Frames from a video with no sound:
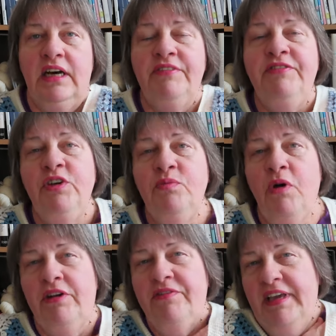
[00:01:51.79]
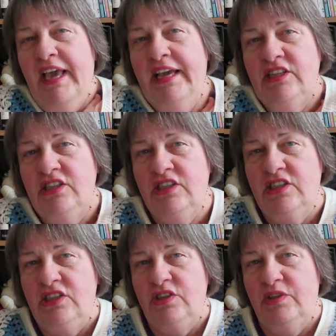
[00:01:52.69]
a few modifications
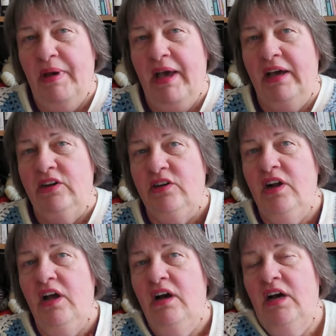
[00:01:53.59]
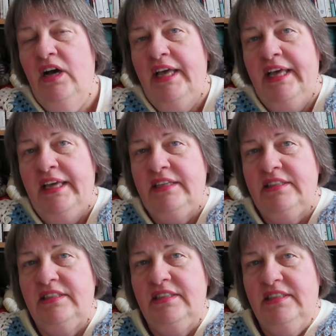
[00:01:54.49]
to the pattern. I
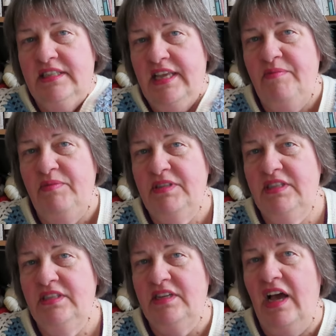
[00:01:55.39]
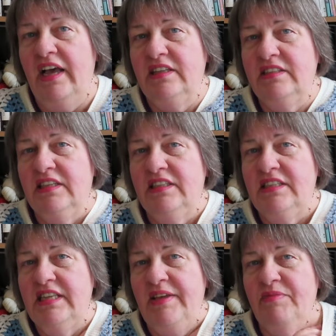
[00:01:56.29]
did the same style and did the
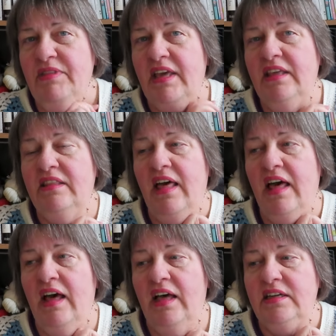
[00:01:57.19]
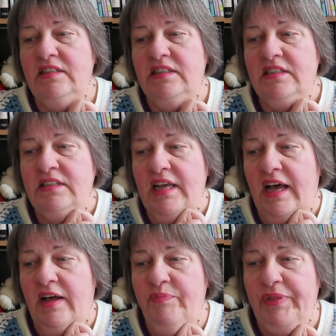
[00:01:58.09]
same thing that
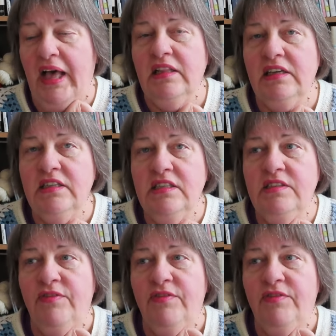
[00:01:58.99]
um, Alex